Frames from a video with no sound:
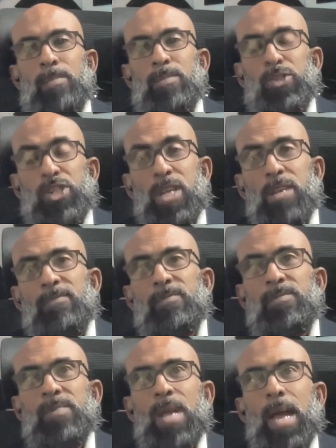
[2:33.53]
She
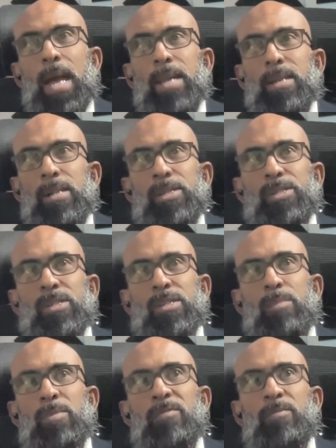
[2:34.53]
even handles
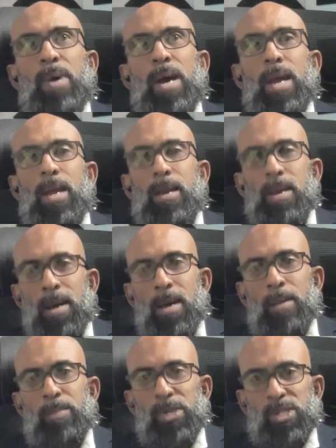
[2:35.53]
some of my
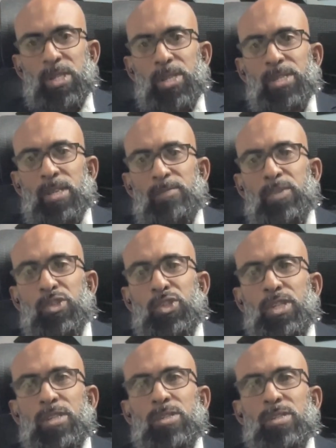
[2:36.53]
personal stuff. So
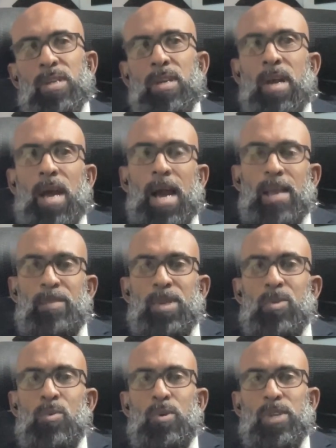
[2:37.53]
she's
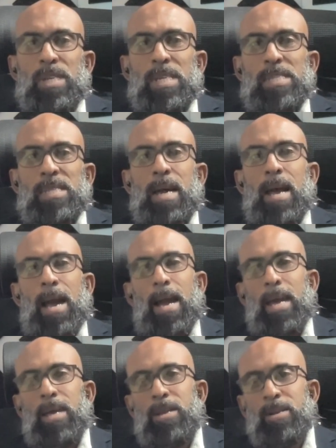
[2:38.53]
admin coordinator
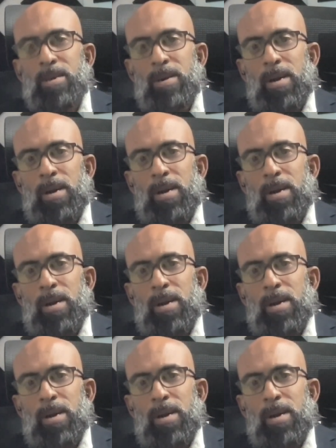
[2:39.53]
and